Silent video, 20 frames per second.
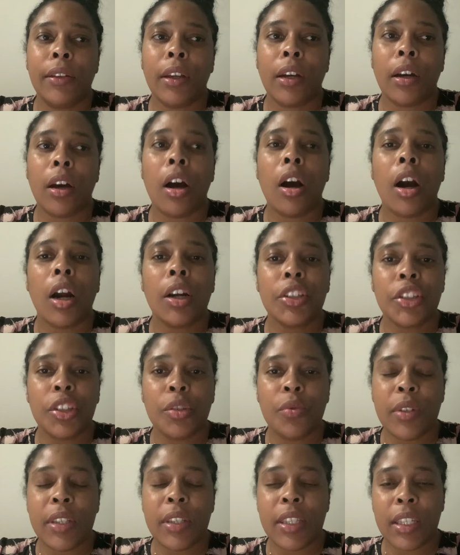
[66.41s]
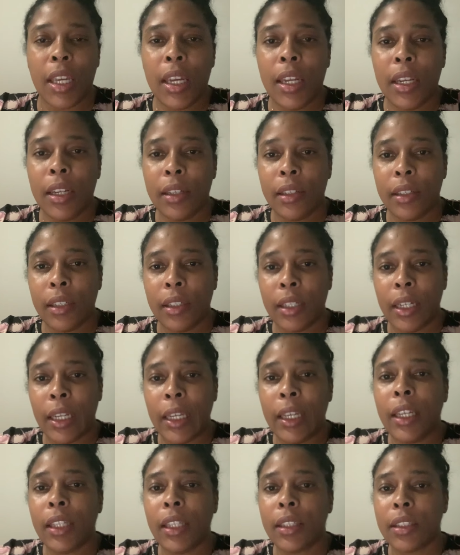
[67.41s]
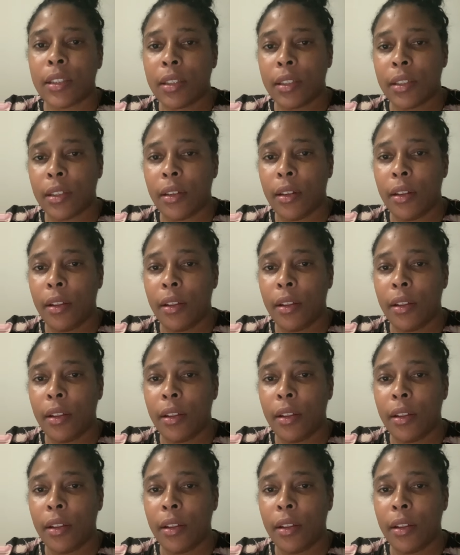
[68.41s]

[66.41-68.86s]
the car she was in hit